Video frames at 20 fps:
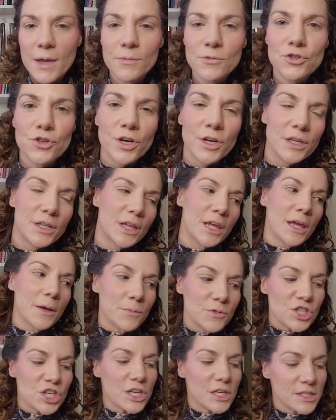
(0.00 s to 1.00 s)

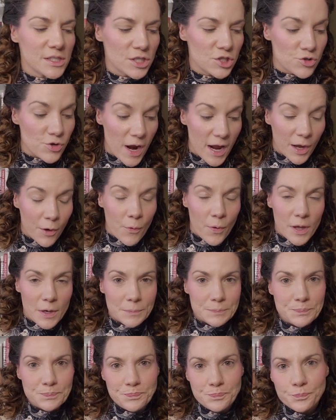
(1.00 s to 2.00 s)
Kimchi is a drag
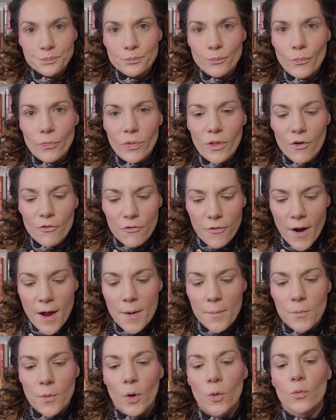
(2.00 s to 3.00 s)
queen
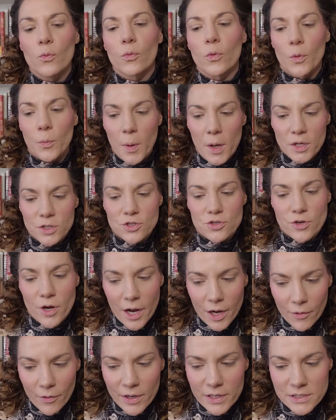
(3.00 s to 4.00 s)
from RuPaul's
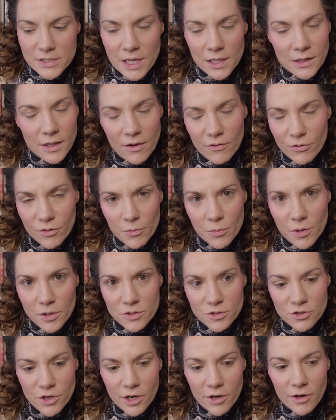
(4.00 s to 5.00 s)
Drag Race. I love
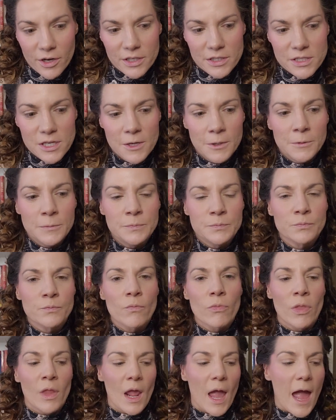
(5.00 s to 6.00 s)
RuPaul's Drag Race.
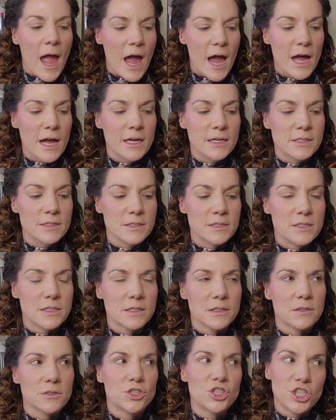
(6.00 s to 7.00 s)
And
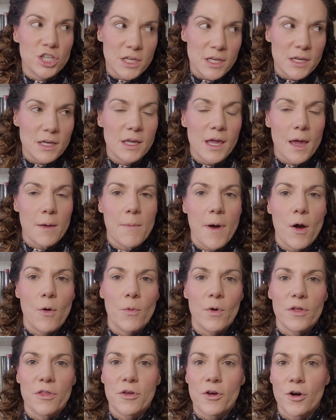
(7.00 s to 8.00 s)
she came
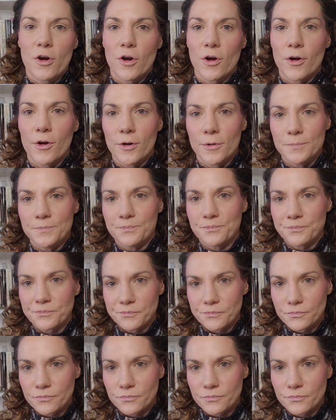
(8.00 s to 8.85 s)
out with her